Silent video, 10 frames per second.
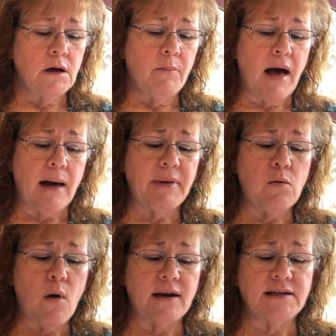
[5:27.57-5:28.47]
Poppy
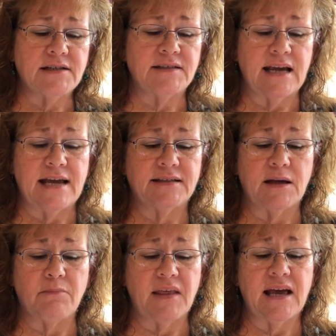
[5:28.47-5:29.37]
wanted to say
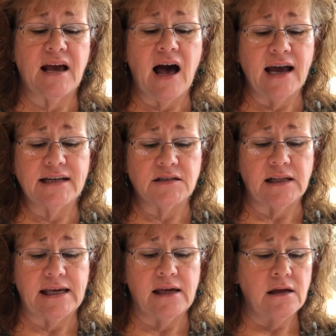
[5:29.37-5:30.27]
something
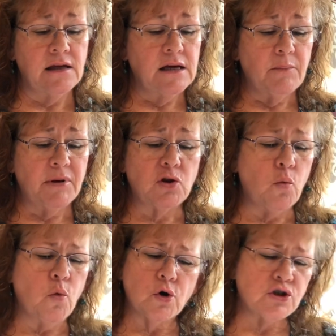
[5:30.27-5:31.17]
kindly, but the
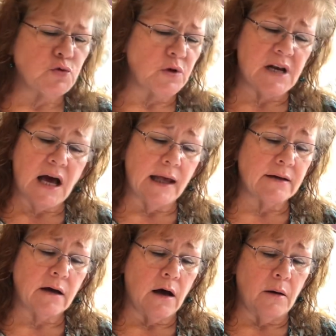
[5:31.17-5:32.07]
words would not
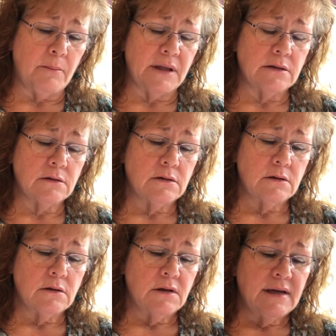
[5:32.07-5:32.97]
come.
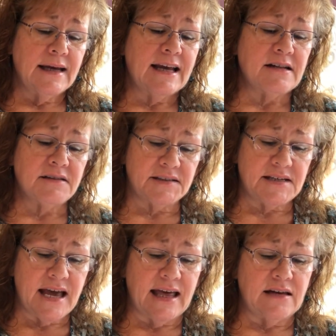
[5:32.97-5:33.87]

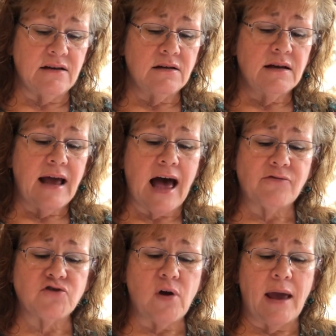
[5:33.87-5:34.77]
Instead,
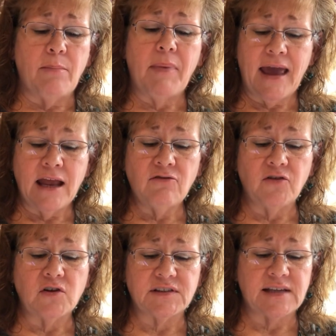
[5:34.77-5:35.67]
after a
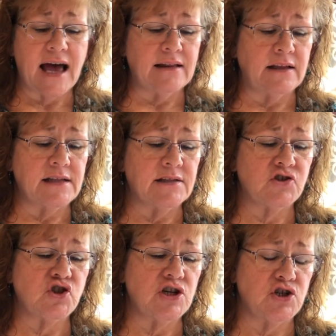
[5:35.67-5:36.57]
painful silence,
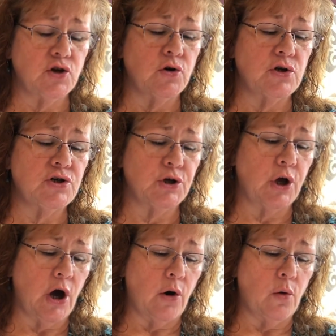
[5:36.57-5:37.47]
she turned to
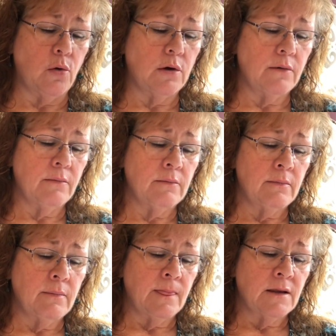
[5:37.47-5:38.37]
go.
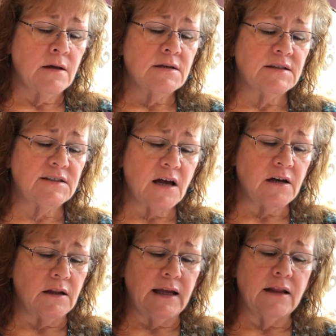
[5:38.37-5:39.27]

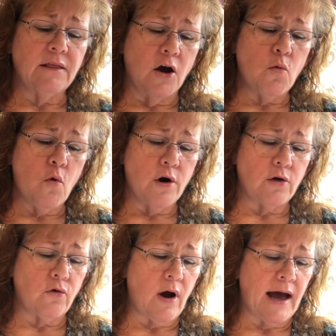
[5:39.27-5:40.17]
Suddenly, Lungwort
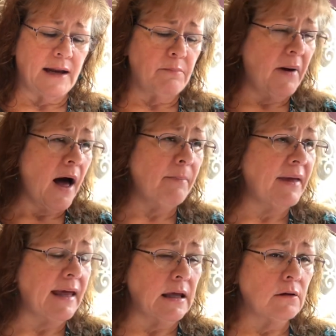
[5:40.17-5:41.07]
cried,
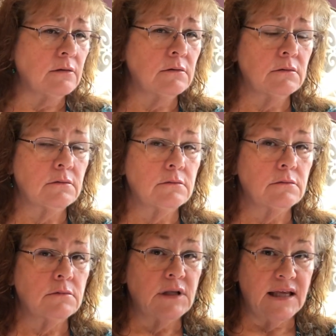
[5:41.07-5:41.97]
Poppy!
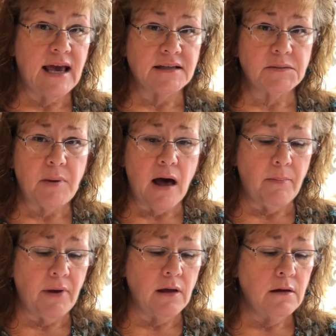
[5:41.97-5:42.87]
Yes,
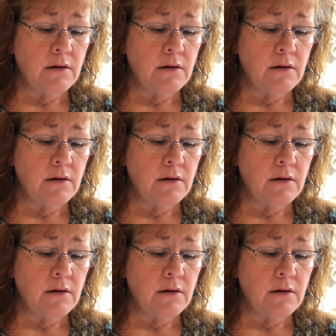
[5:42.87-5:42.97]
Papa?